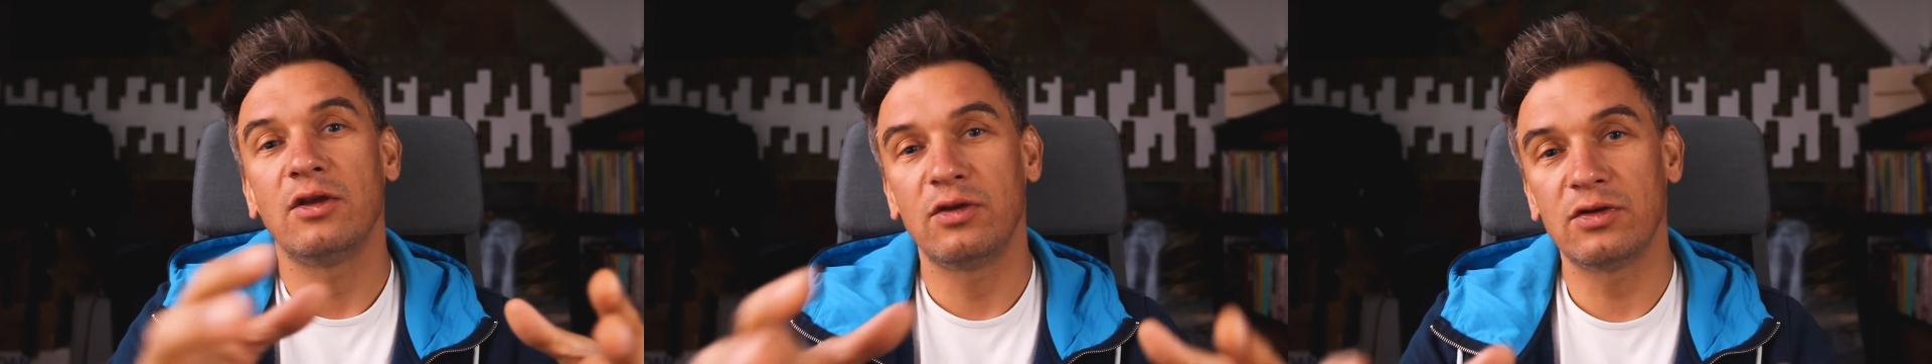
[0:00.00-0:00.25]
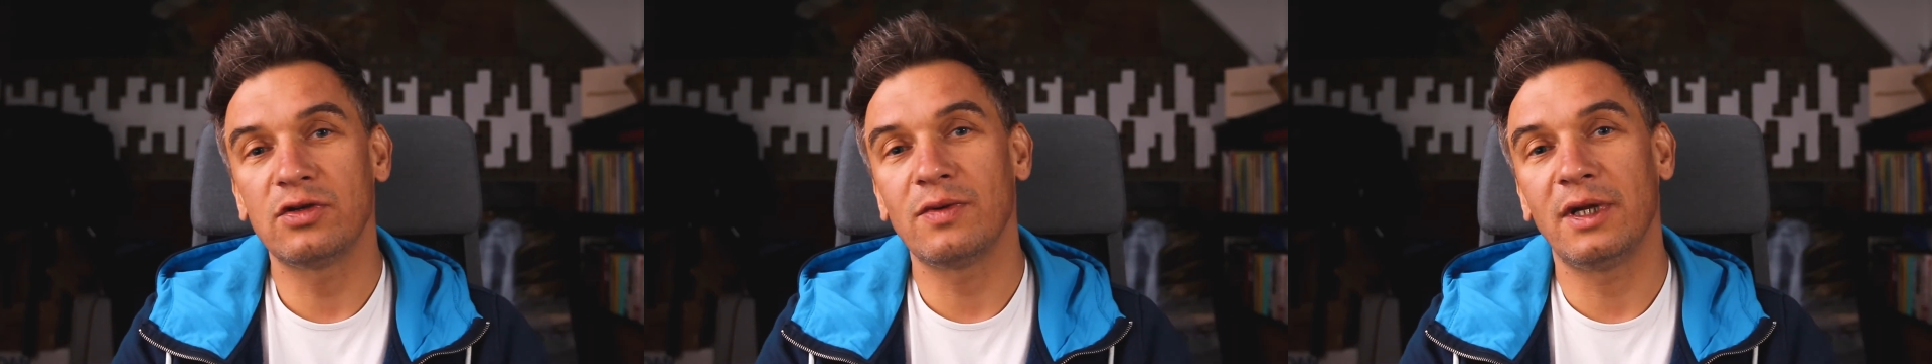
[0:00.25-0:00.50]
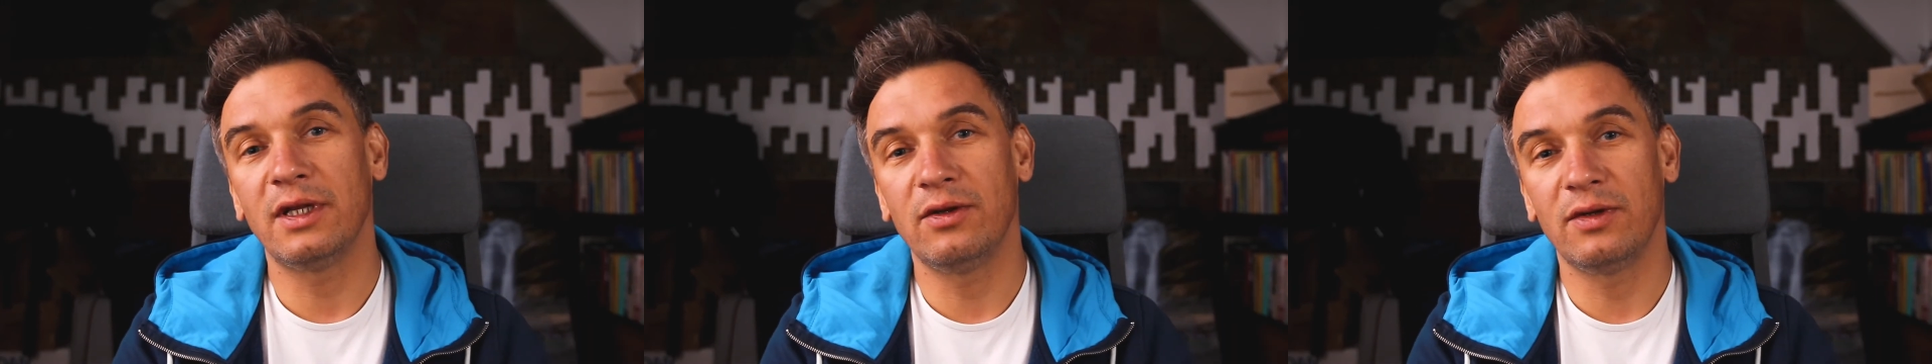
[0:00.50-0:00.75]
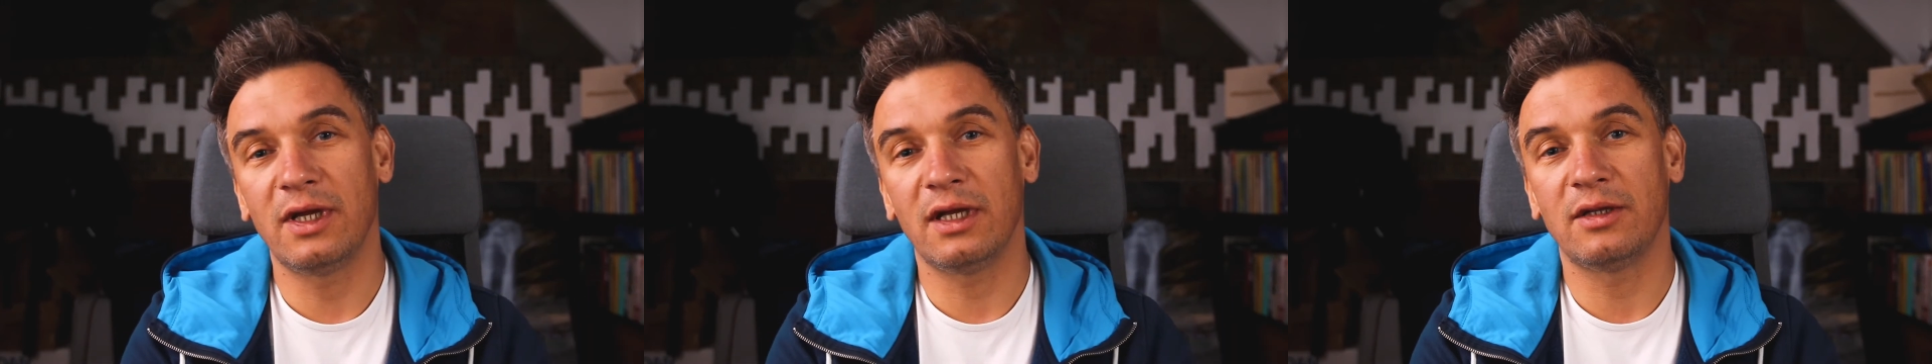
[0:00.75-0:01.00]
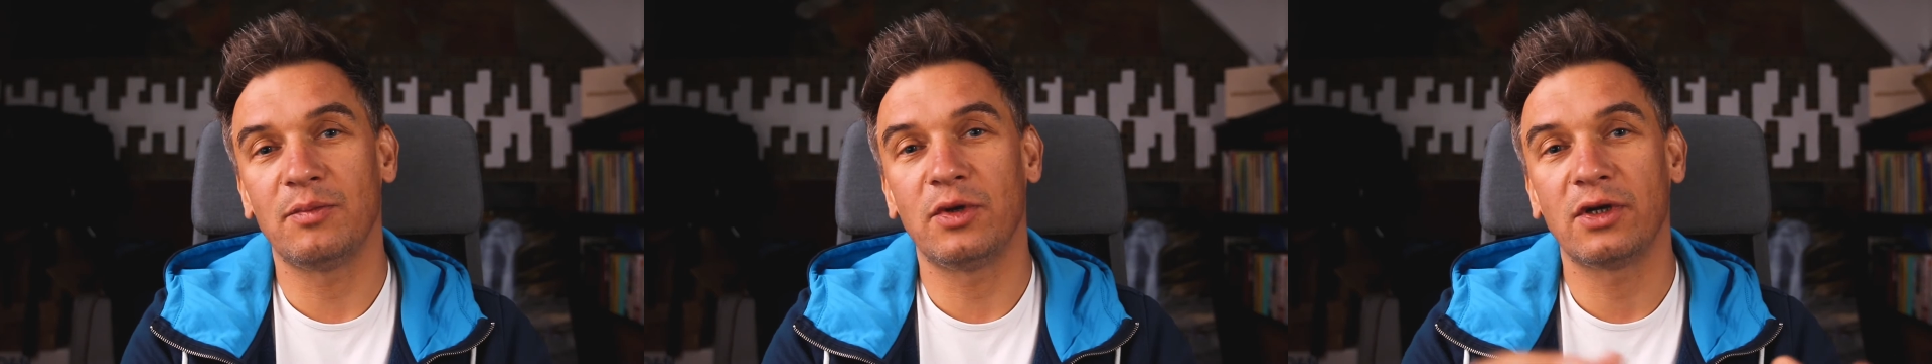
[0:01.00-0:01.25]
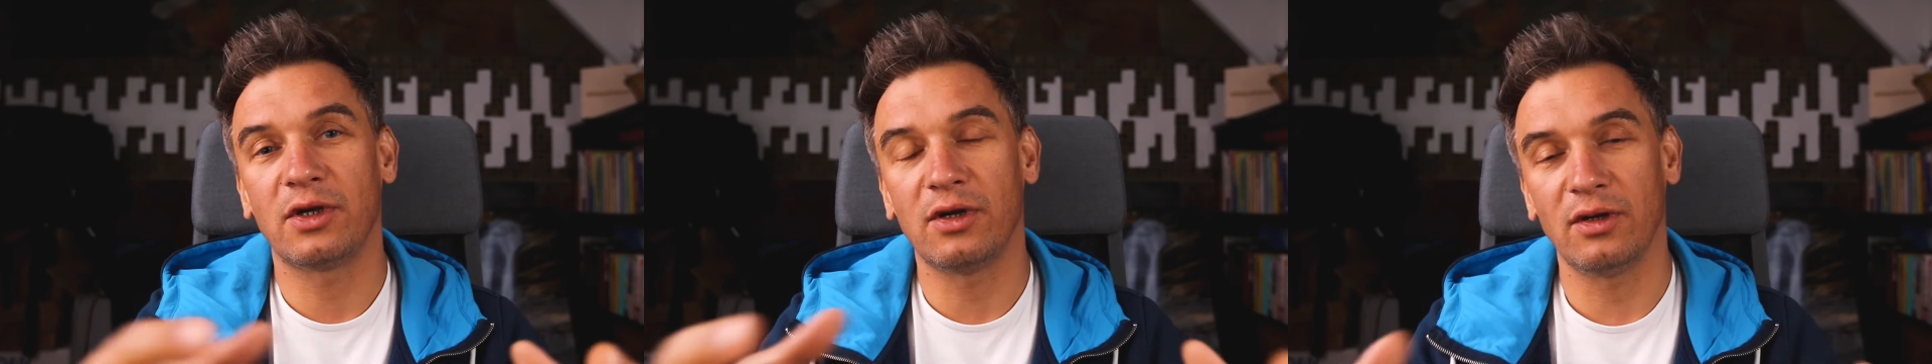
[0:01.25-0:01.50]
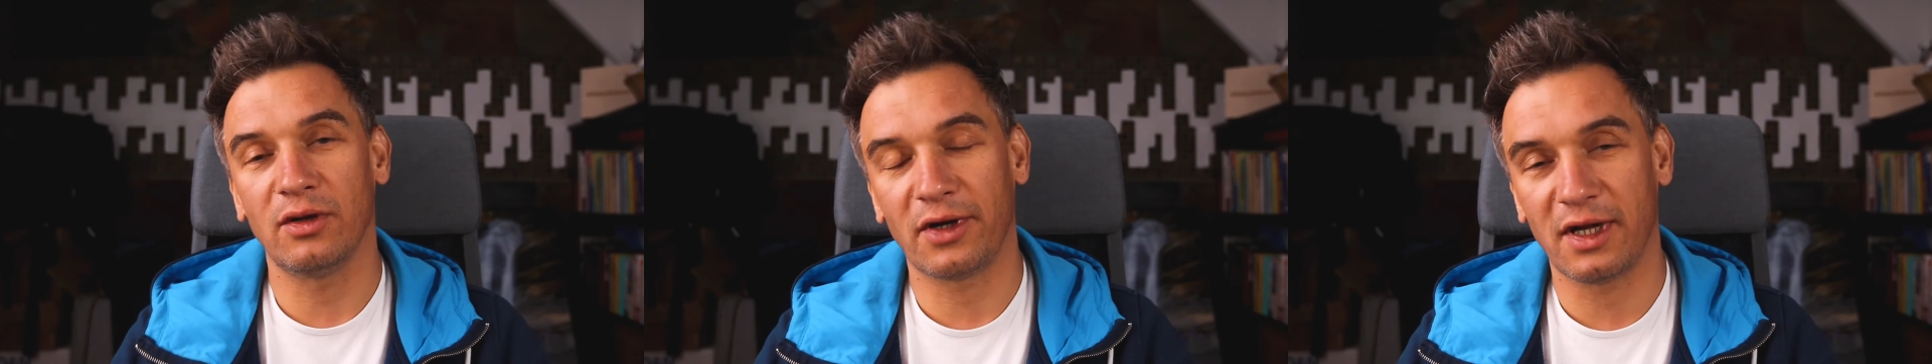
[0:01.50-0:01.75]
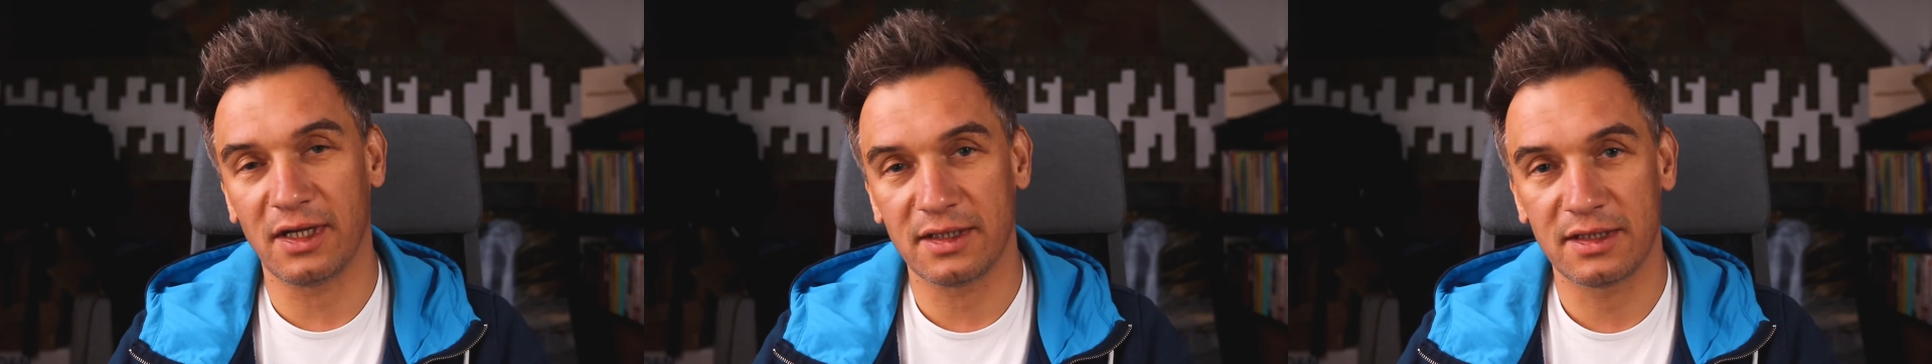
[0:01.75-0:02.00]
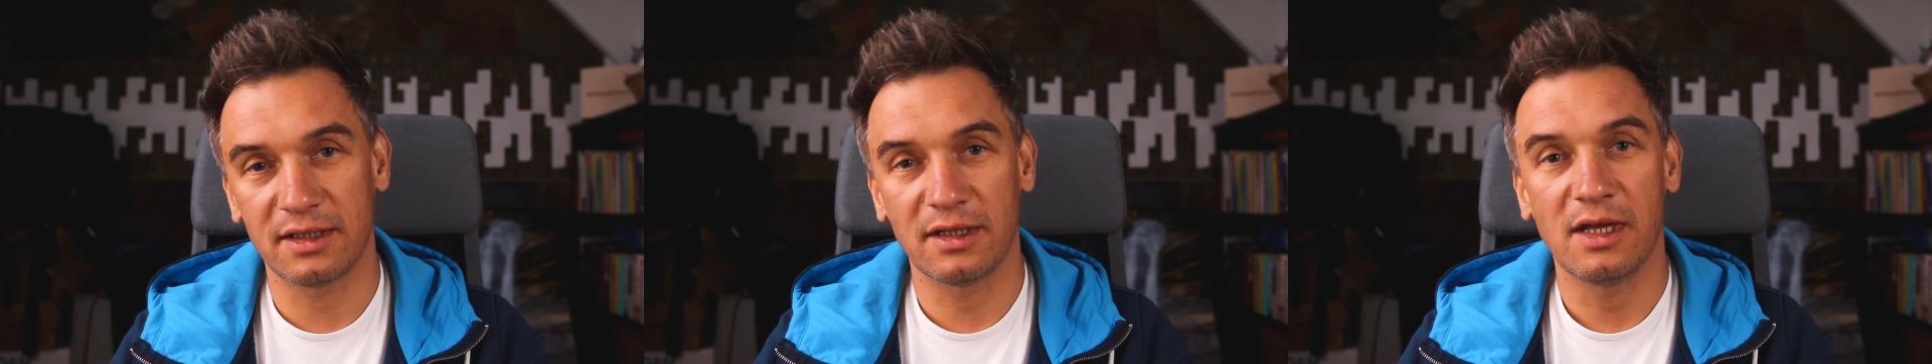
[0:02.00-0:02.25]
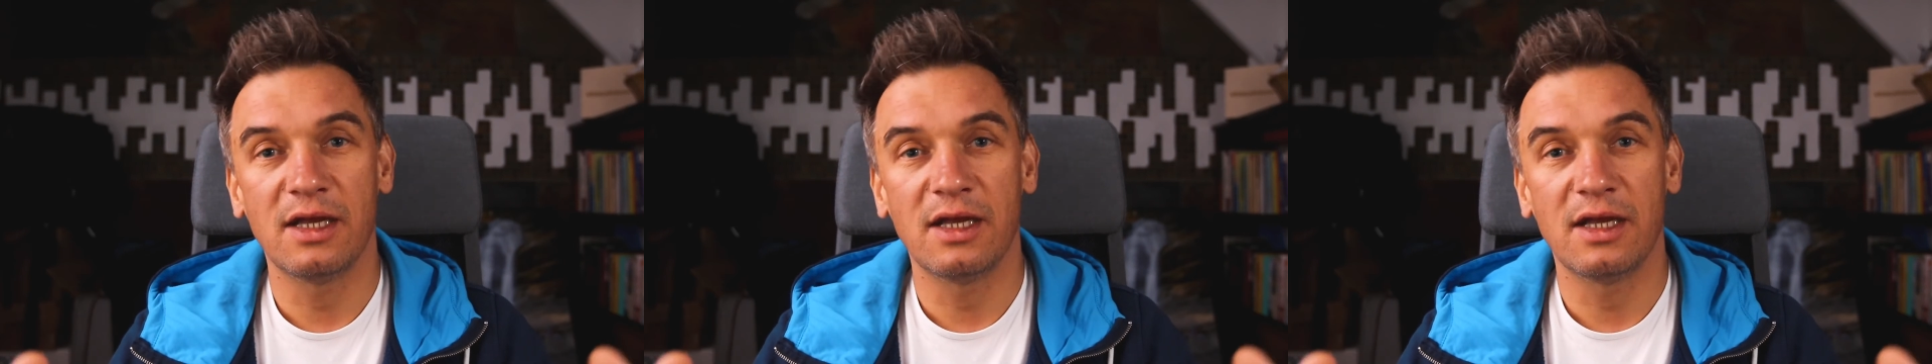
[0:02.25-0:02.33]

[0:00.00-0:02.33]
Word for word: usually you get more color cast.